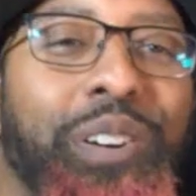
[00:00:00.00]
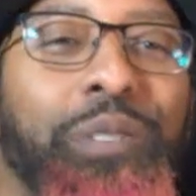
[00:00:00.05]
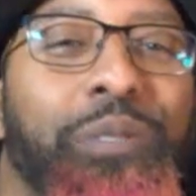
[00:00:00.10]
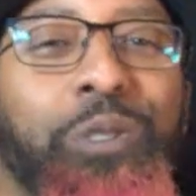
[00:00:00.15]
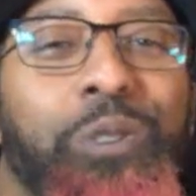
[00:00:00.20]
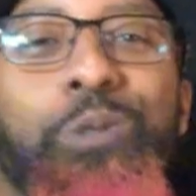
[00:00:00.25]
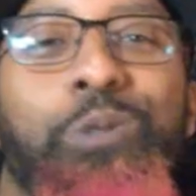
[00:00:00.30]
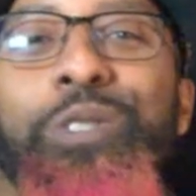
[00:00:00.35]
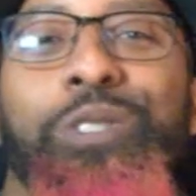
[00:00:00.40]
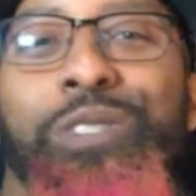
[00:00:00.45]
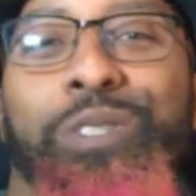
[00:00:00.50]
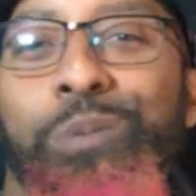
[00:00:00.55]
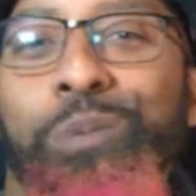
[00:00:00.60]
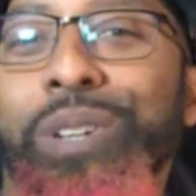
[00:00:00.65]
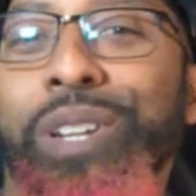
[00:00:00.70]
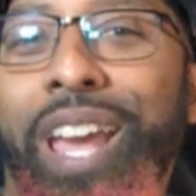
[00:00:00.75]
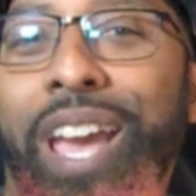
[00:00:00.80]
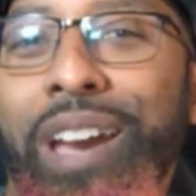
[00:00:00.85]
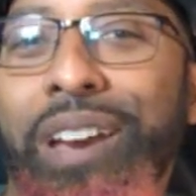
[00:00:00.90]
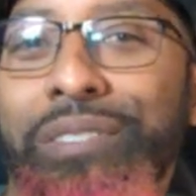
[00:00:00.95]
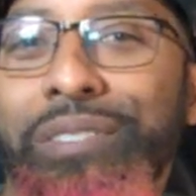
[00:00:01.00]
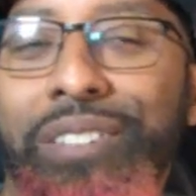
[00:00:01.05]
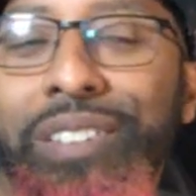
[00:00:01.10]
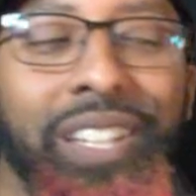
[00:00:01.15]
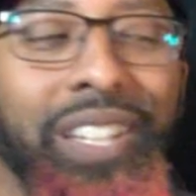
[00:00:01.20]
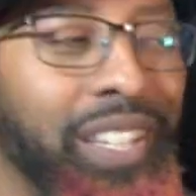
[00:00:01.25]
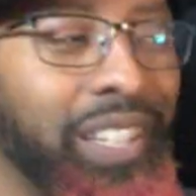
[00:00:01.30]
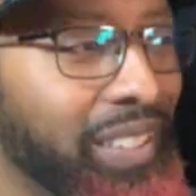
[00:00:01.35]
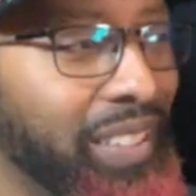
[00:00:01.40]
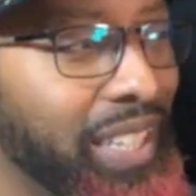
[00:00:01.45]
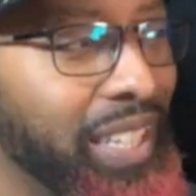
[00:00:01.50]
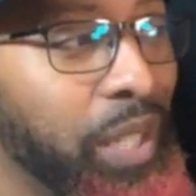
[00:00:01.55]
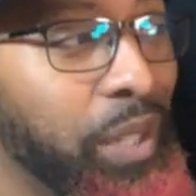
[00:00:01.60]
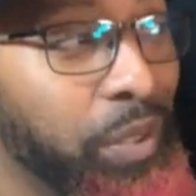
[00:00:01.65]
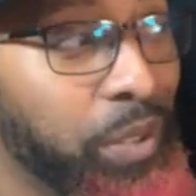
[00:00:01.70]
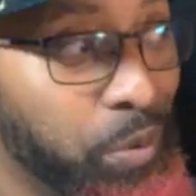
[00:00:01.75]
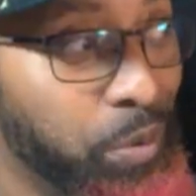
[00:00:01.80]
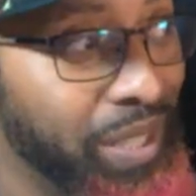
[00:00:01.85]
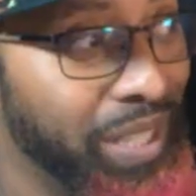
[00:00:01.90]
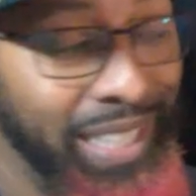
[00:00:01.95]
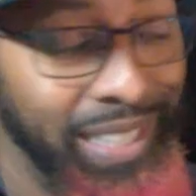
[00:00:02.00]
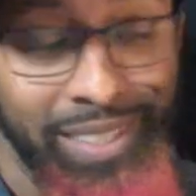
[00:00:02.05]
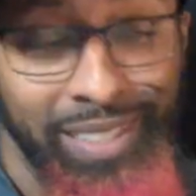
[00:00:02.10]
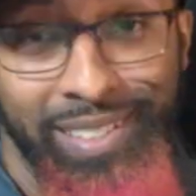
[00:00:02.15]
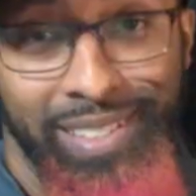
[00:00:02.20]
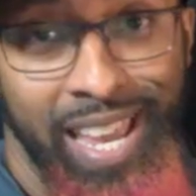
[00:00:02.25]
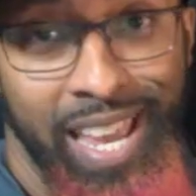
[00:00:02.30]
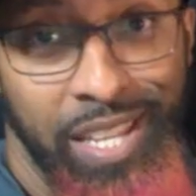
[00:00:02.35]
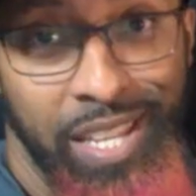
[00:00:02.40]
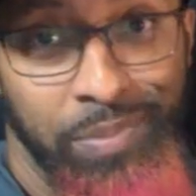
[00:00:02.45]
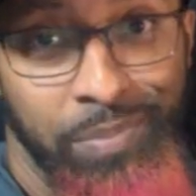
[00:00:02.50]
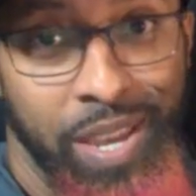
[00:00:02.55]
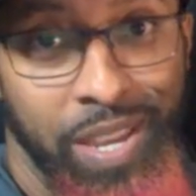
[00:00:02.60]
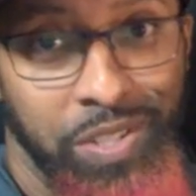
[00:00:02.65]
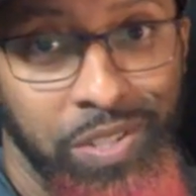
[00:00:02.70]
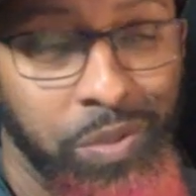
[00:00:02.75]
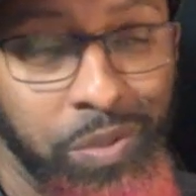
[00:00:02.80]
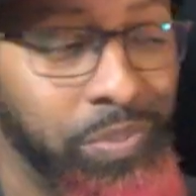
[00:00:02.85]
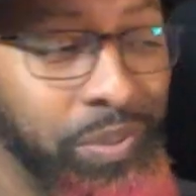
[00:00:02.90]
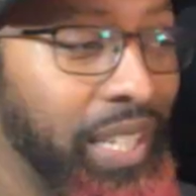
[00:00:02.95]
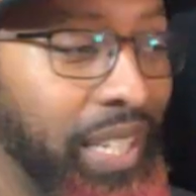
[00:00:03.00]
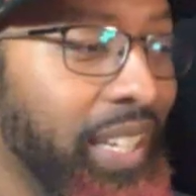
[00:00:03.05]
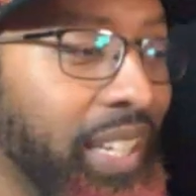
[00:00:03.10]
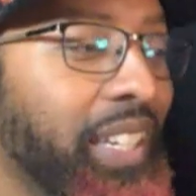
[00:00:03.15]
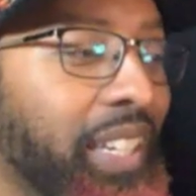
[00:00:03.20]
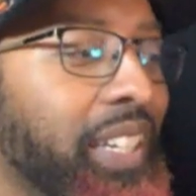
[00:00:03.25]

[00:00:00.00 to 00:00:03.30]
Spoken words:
Of course it would have. And they don't get the Taskmaster play.